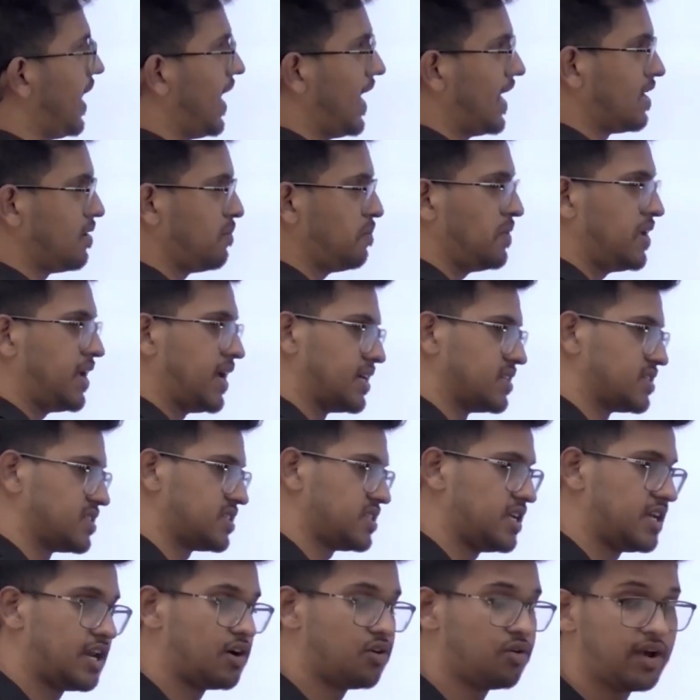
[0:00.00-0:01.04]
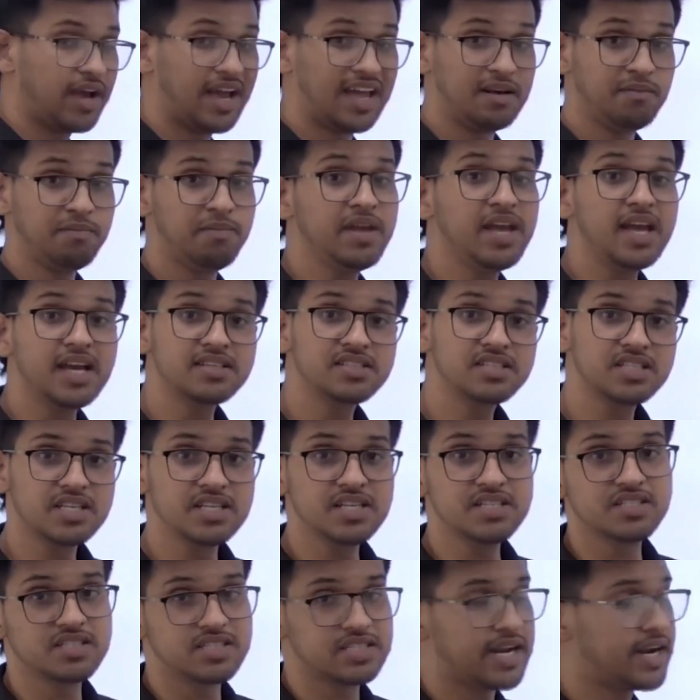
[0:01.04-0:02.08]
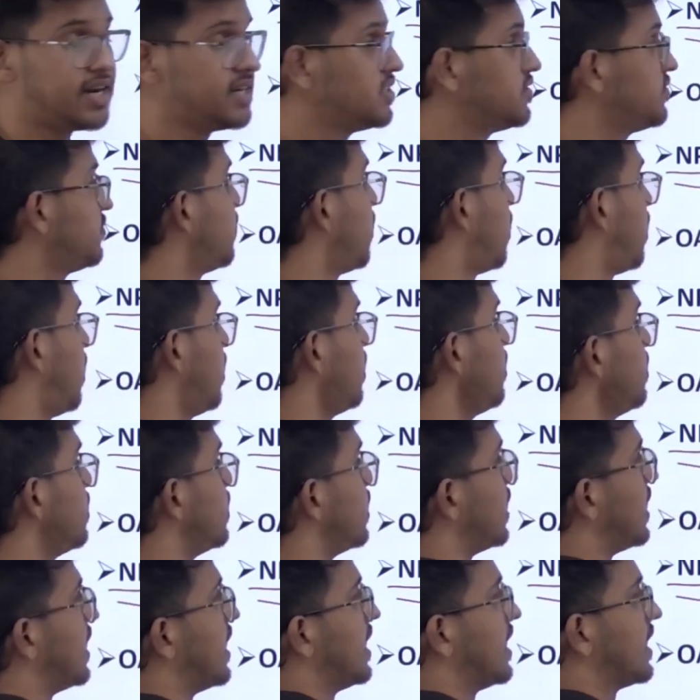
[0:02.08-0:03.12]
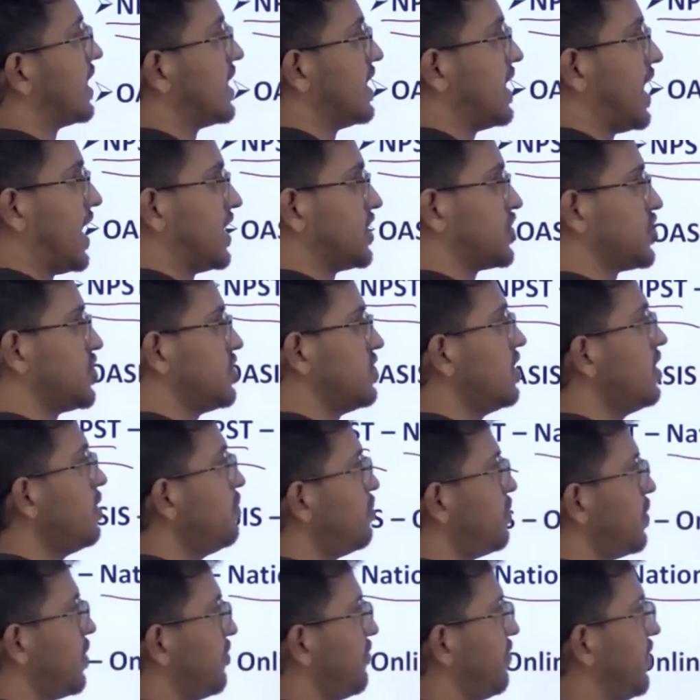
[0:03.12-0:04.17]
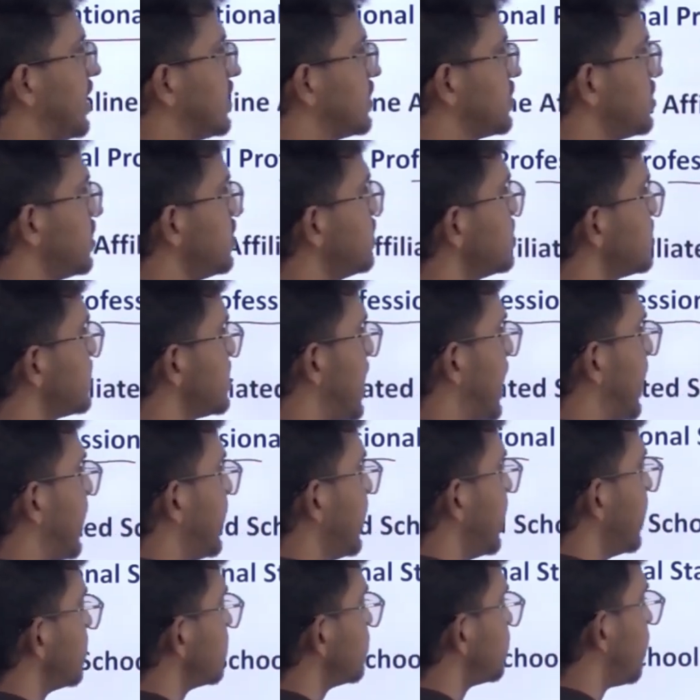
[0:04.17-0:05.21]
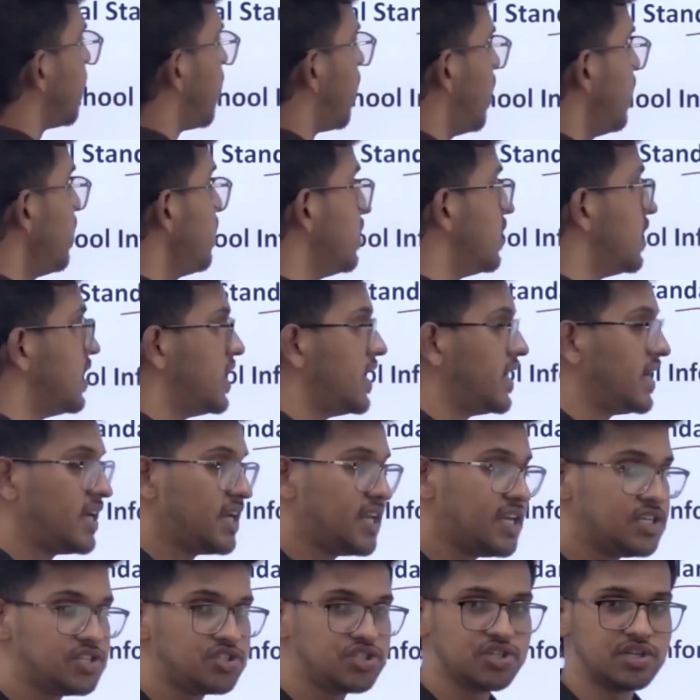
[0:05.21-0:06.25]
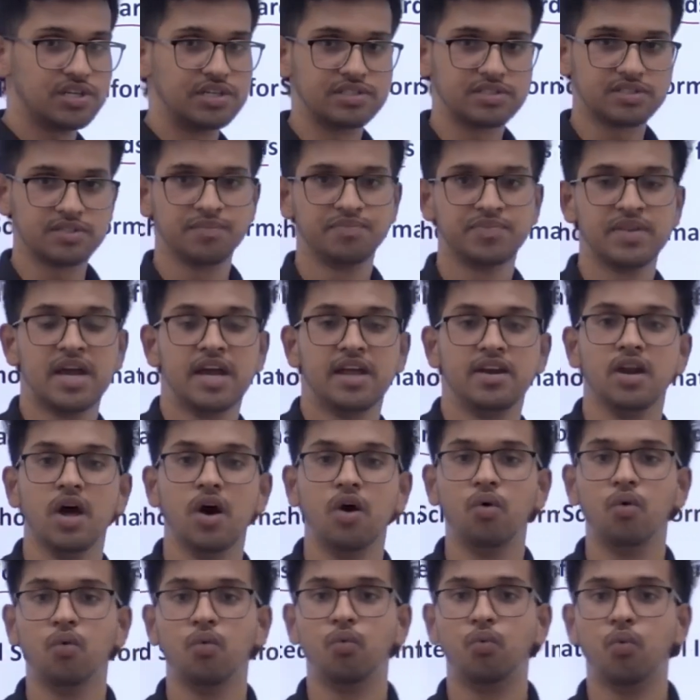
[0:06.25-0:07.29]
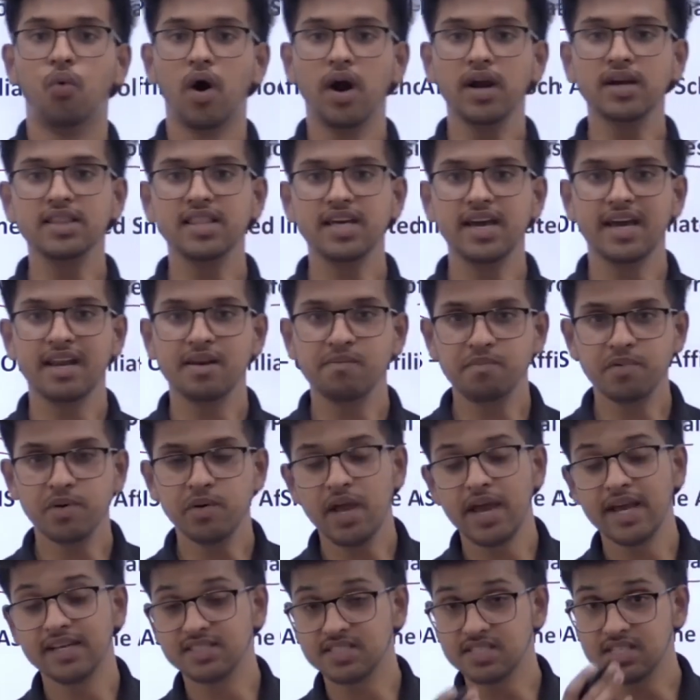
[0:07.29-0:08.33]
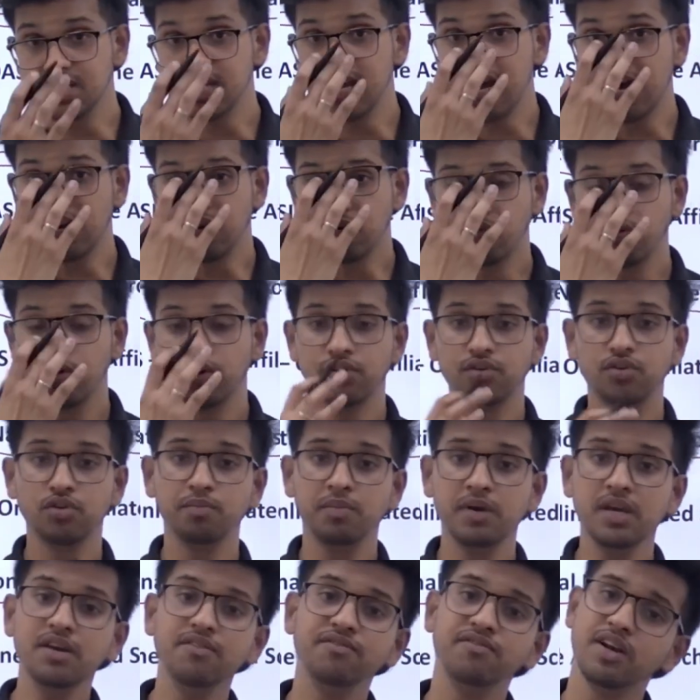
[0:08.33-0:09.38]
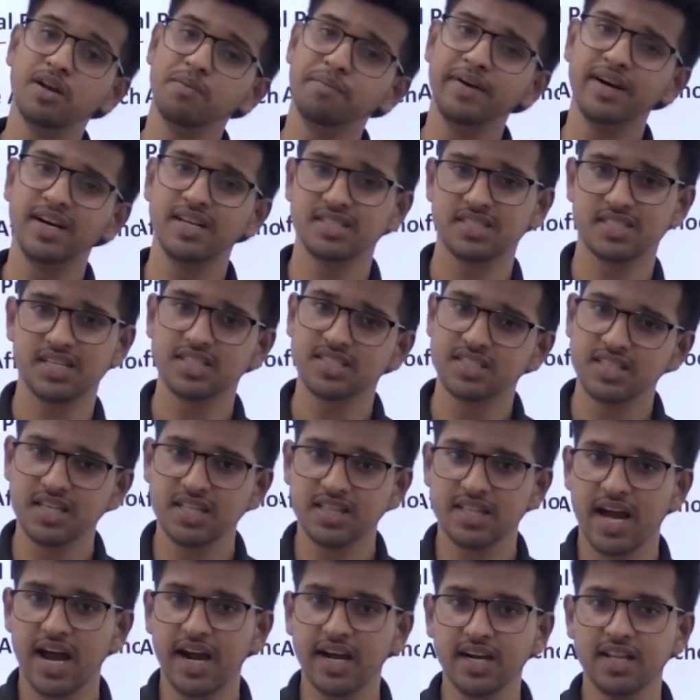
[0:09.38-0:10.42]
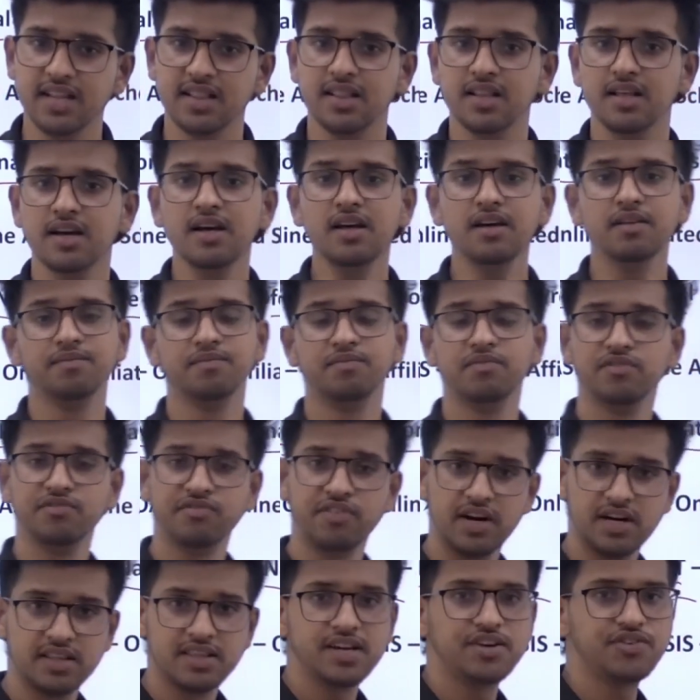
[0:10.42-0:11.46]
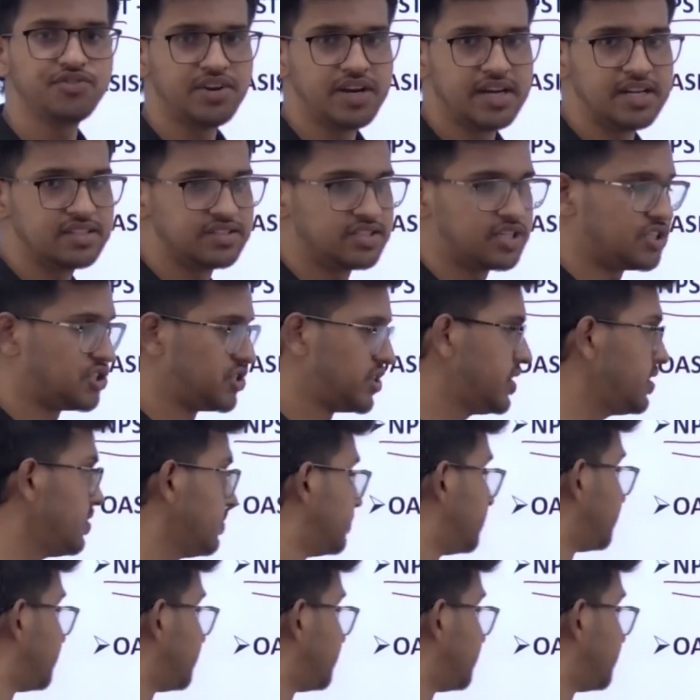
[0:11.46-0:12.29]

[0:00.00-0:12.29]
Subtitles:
NPST. Now NPST stands for National Professional Standards for Teachers. Now what the NPST are going to be, we'll be discussing that in the further training session.